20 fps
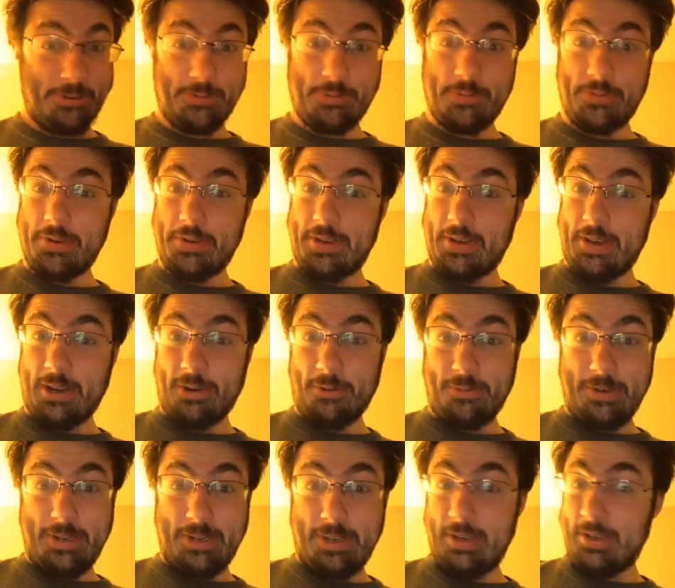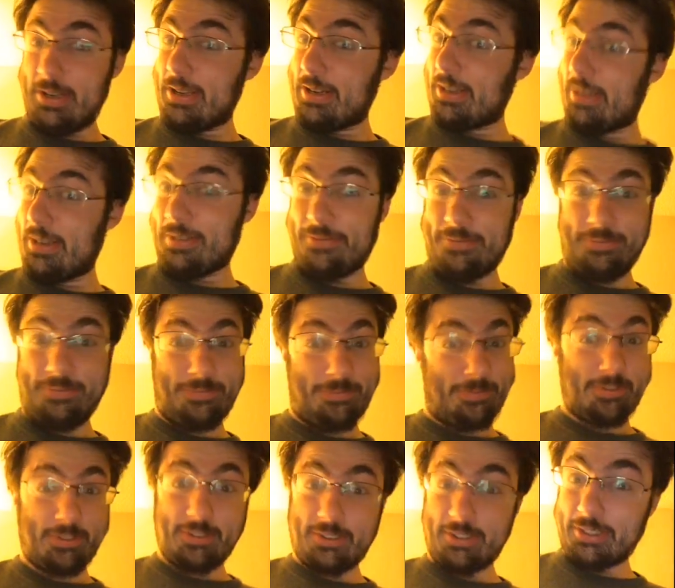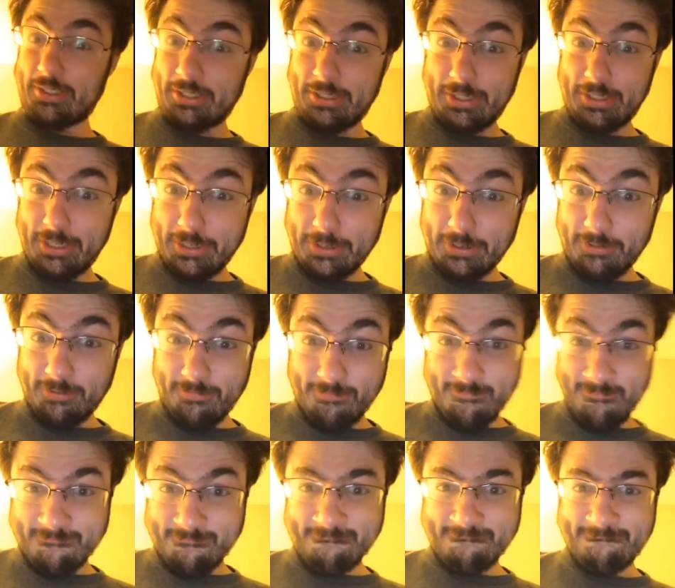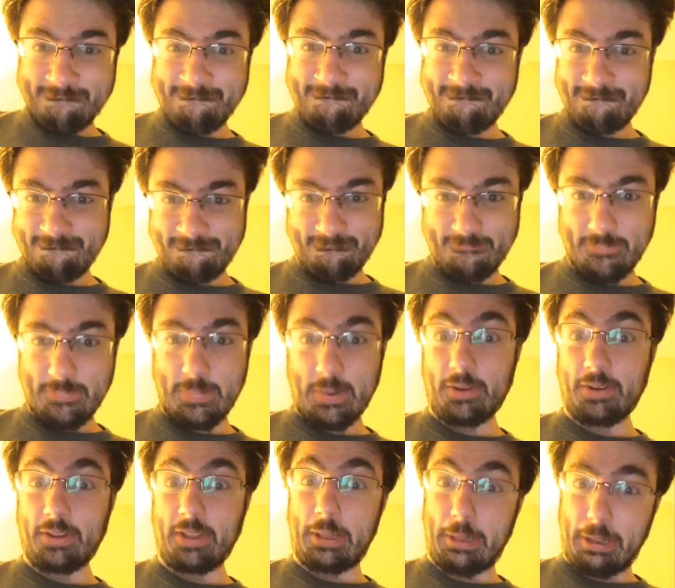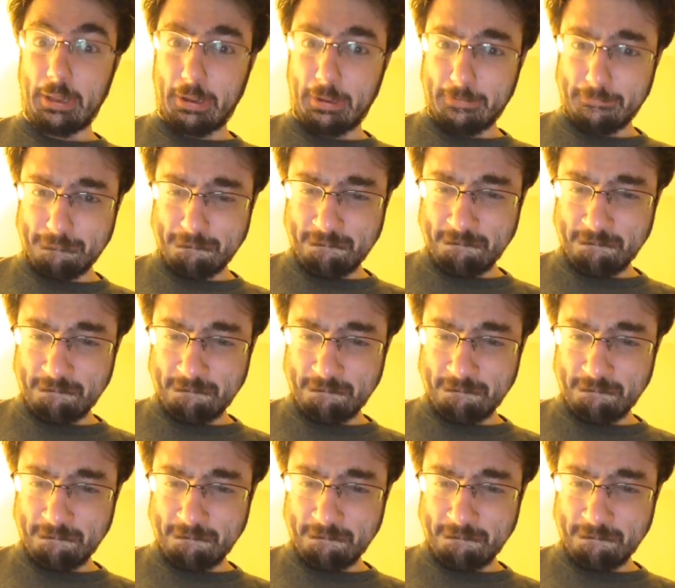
we got weed and it's fully legal. Not only that,